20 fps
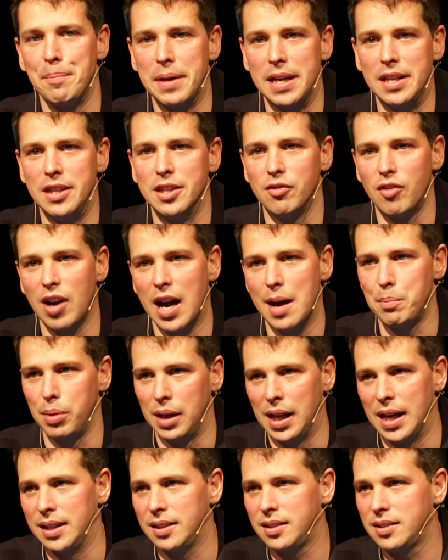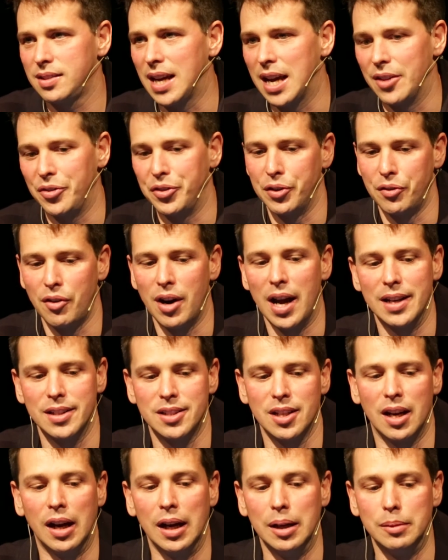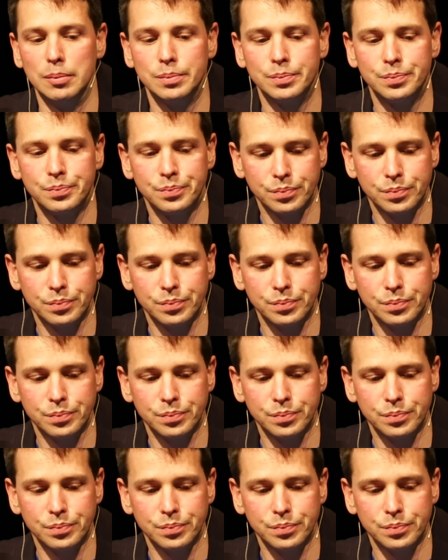in the right place at the right time.